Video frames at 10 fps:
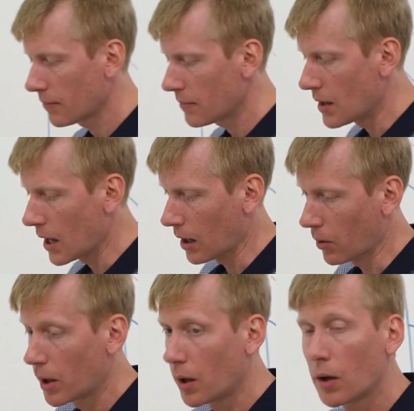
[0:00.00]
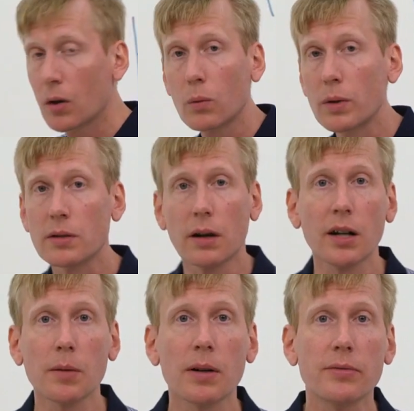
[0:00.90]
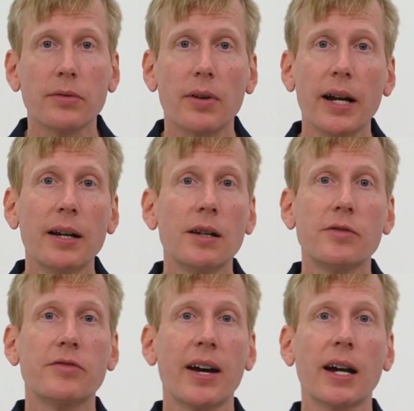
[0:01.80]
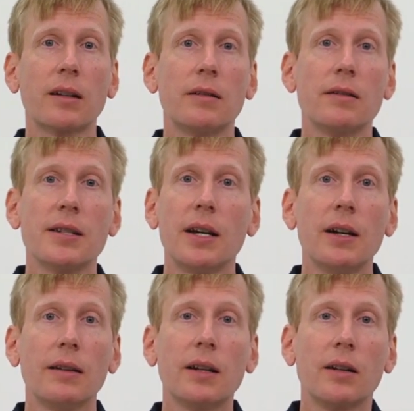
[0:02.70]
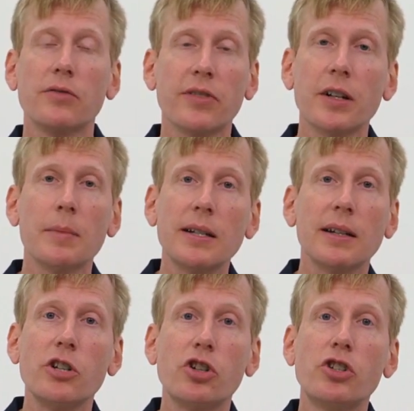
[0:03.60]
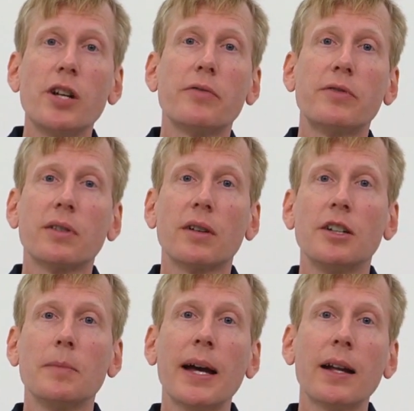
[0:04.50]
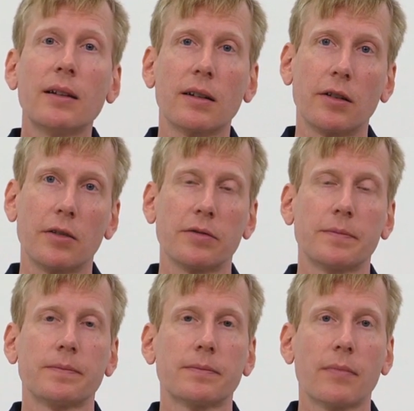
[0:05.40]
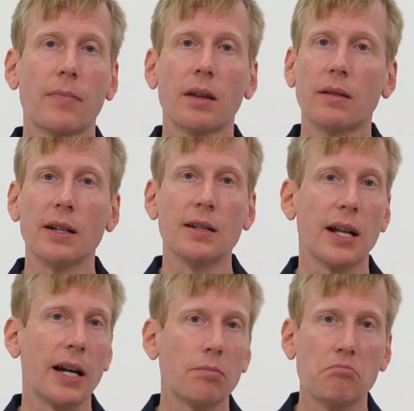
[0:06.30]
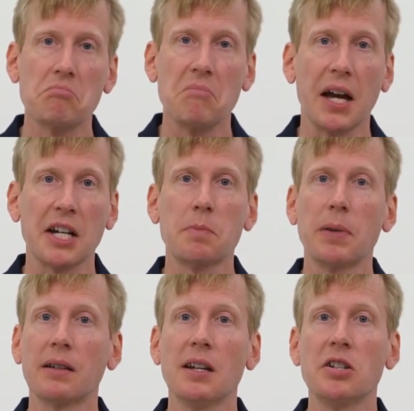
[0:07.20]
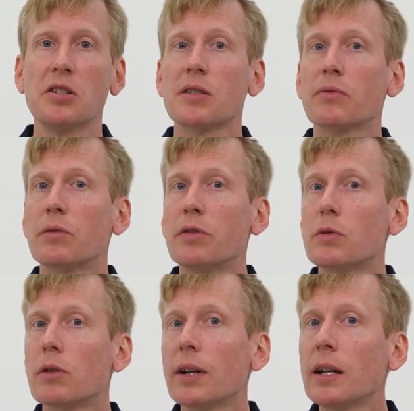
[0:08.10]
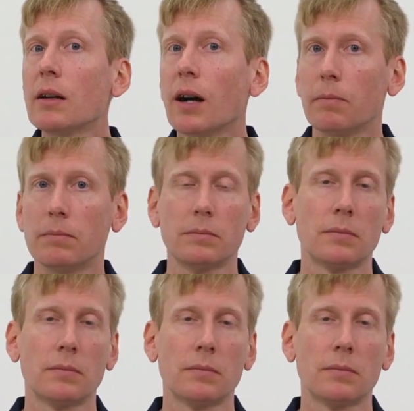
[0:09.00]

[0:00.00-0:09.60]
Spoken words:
Now, we talked about a variety of factors that can fundamentally shift a demand curve. Things like expectations for future income.